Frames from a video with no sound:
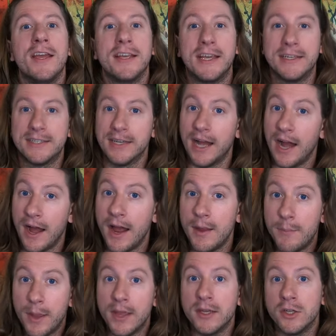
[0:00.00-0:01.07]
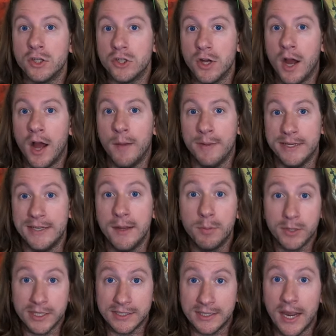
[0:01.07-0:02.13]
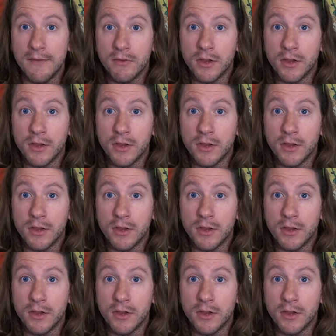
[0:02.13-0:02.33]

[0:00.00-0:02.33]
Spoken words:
gets a high-paying job, is able to save